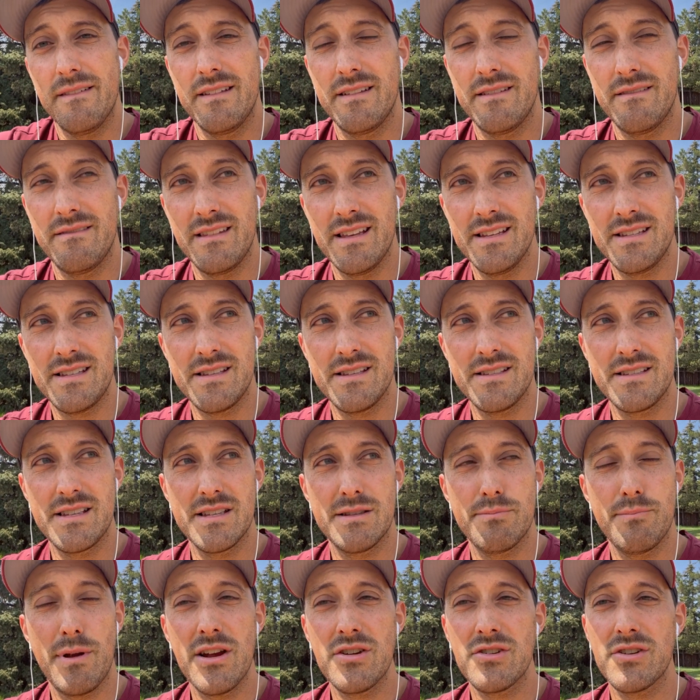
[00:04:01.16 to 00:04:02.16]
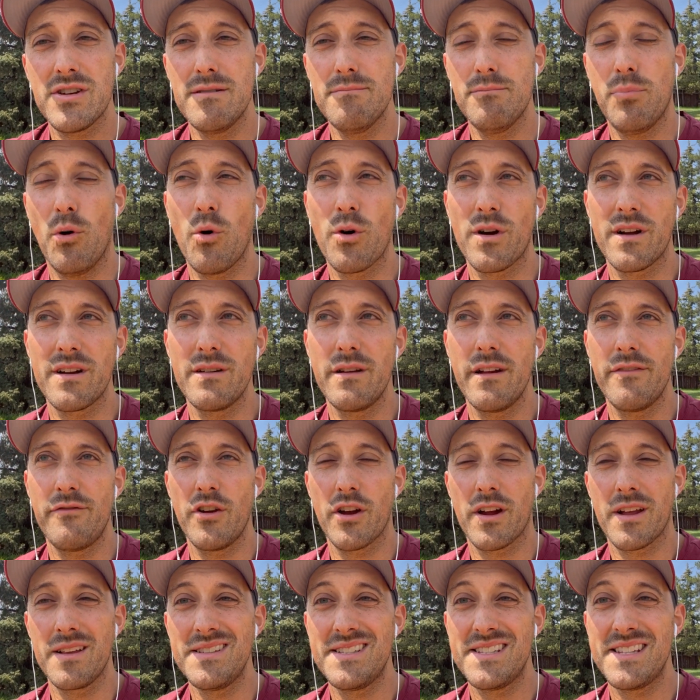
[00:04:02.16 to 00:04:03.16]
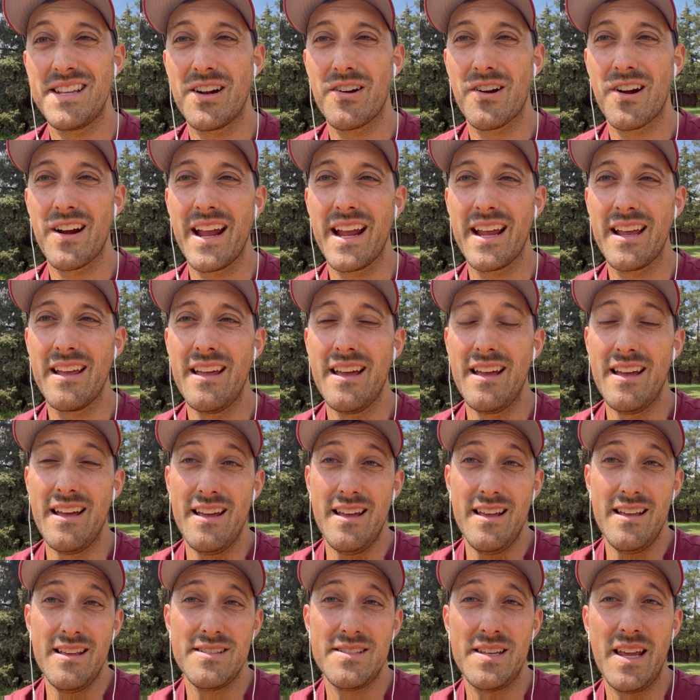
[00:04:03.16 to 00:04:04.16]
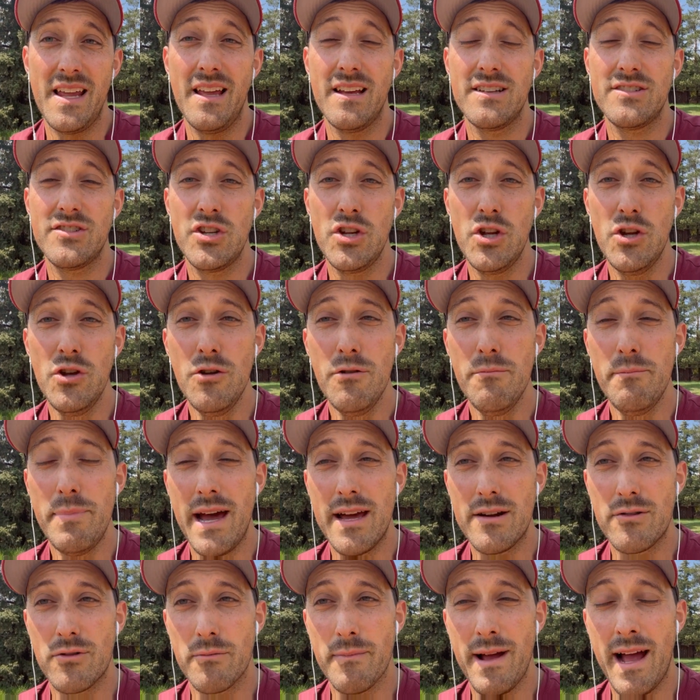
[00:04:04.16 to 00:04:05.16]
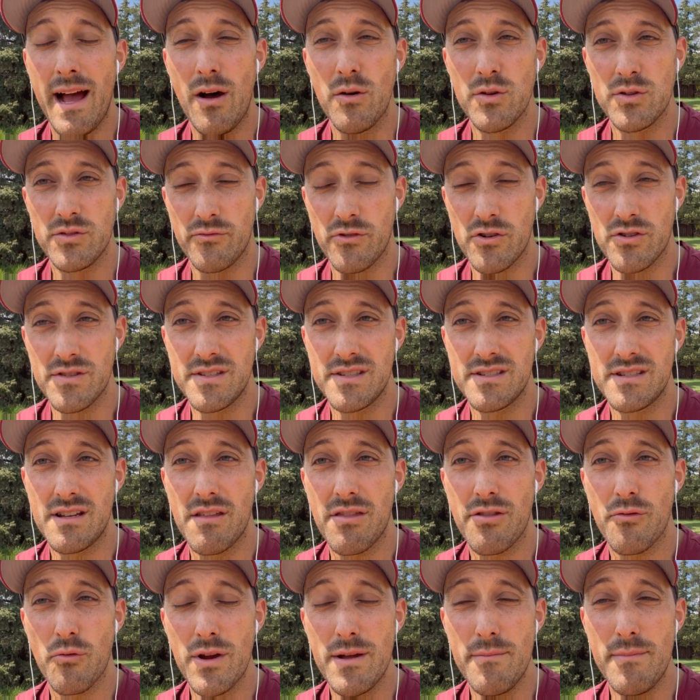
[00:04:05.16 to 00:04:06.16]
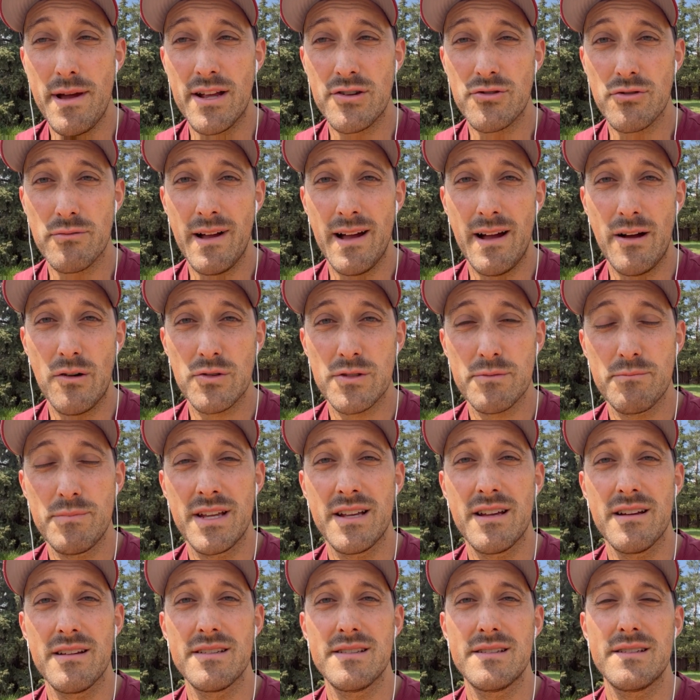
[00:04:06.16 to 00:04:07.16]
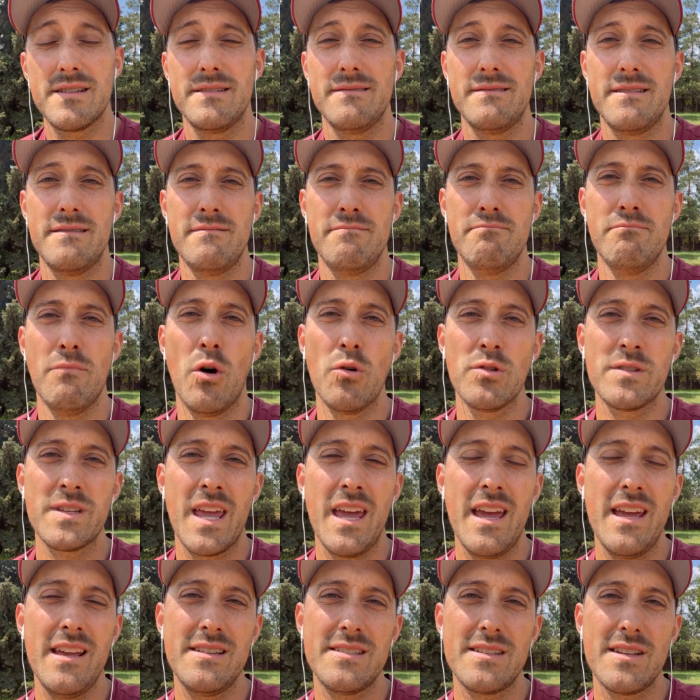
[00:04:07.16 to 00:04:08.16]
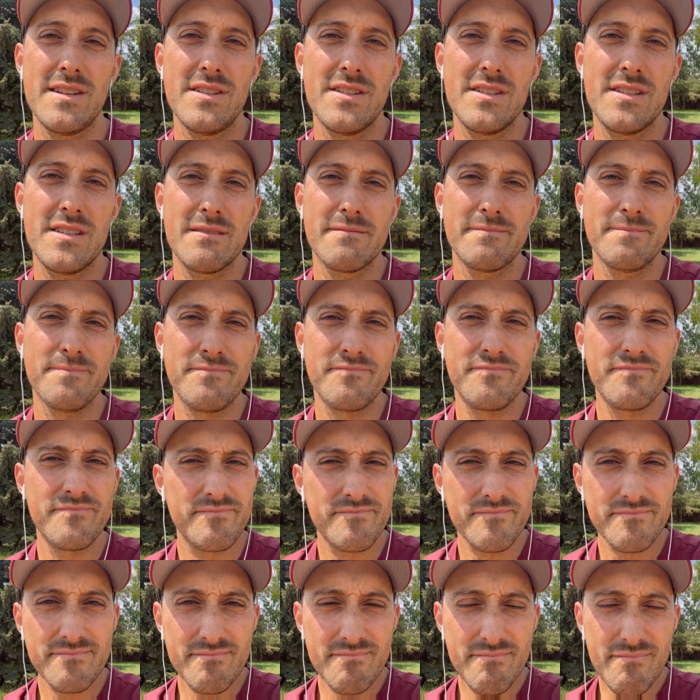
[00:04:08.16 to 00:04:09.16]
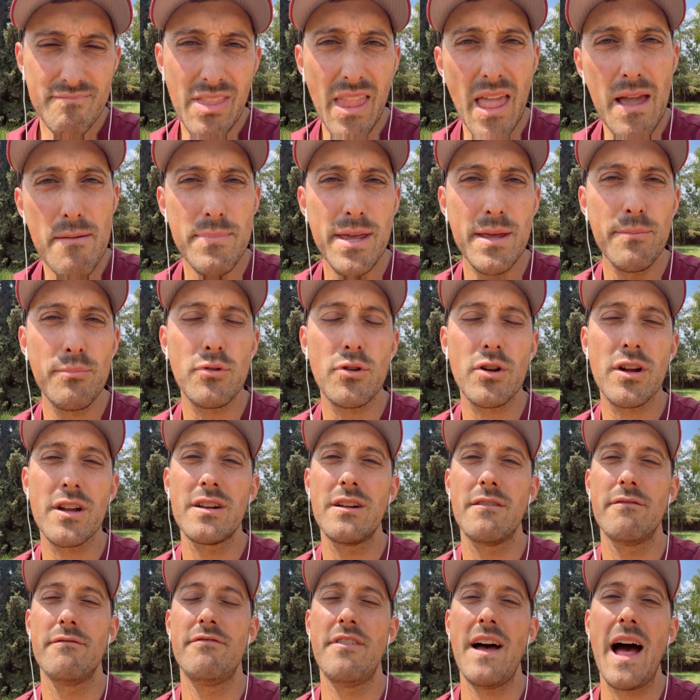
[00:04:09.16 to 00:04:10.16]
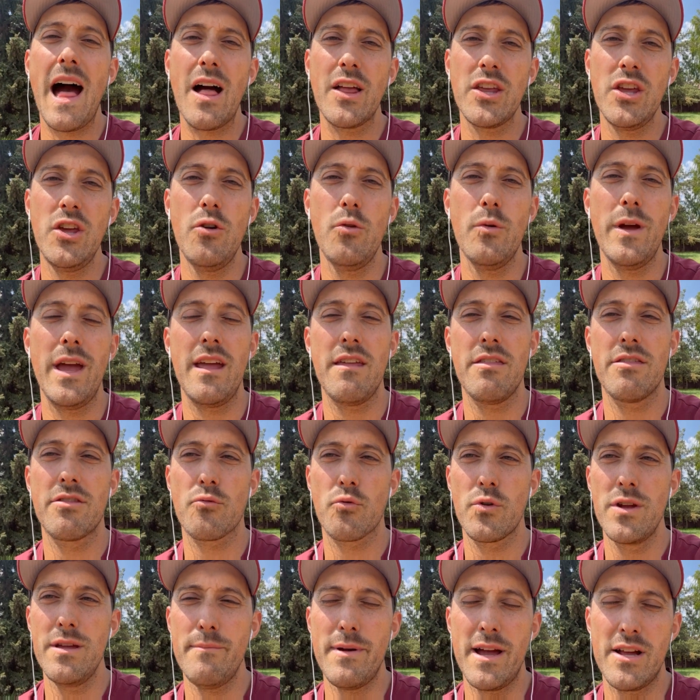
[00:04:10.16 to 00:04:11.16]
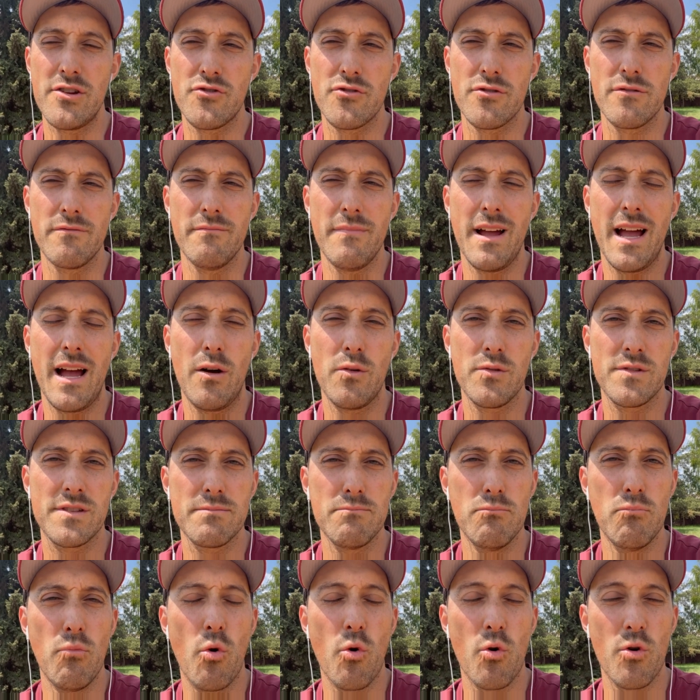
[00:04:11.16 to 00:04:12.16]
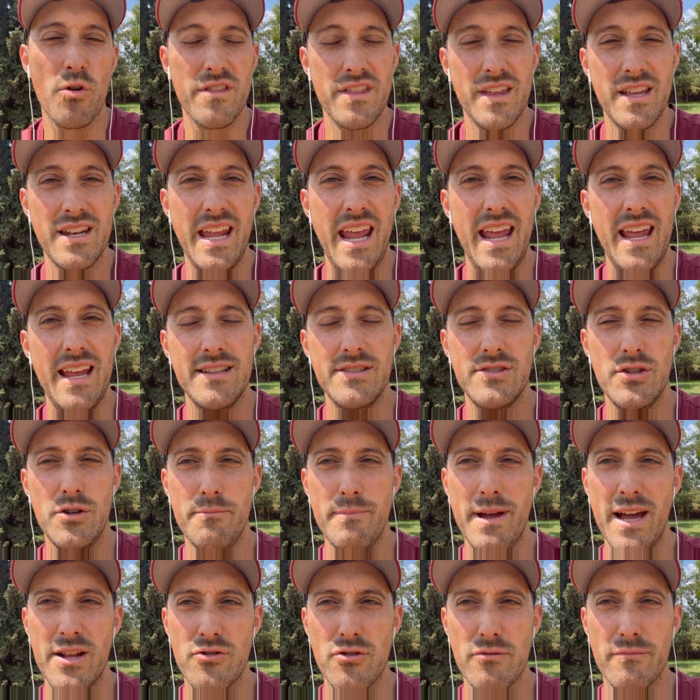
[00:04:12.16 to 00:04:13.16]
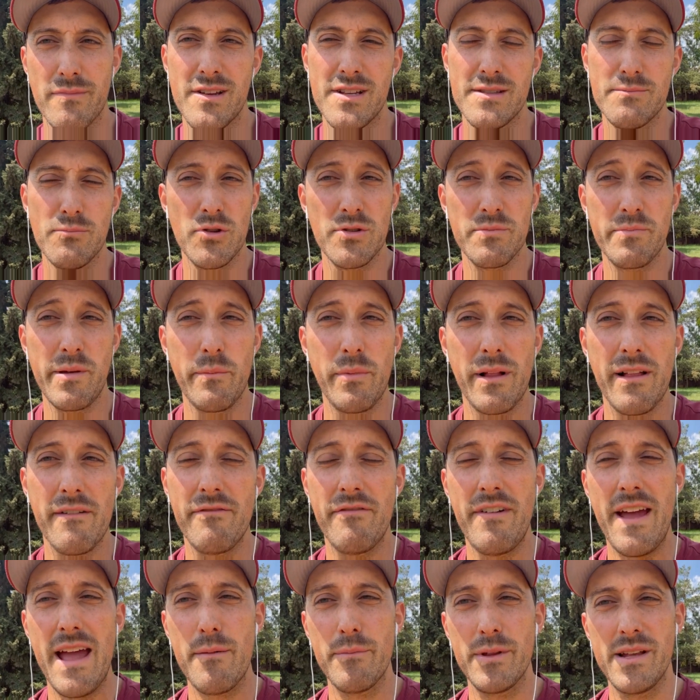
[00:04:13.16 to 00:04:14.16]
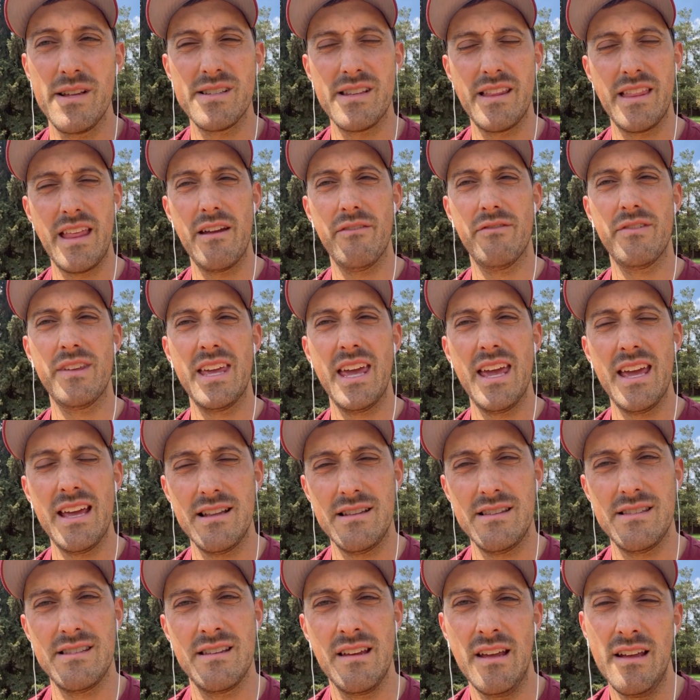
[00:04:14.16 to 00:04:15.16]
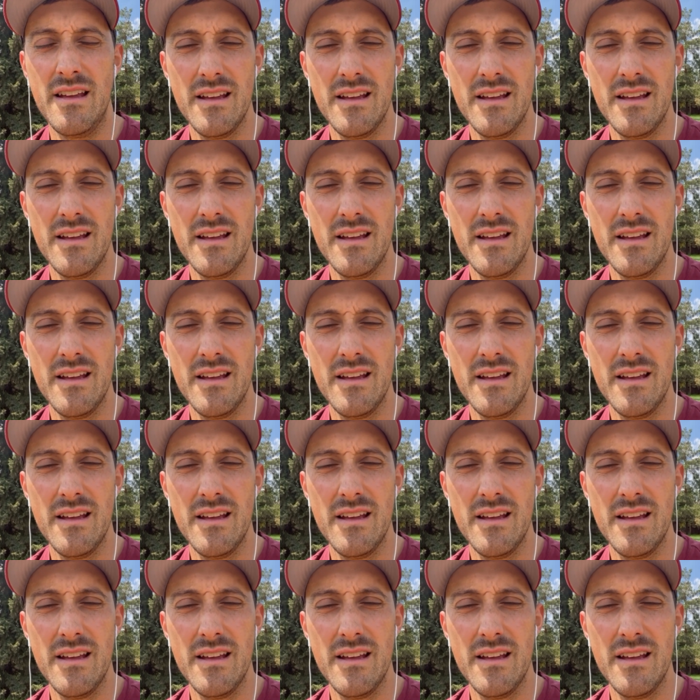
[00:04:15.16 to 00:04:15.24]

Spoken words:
this is especially important if you're considering, say, a 2-bedroom house versus a 3-bedroom house, because in most cases, people are going to value a 3-bedroom house more than a 2-bedroom, because most people have families and they have kids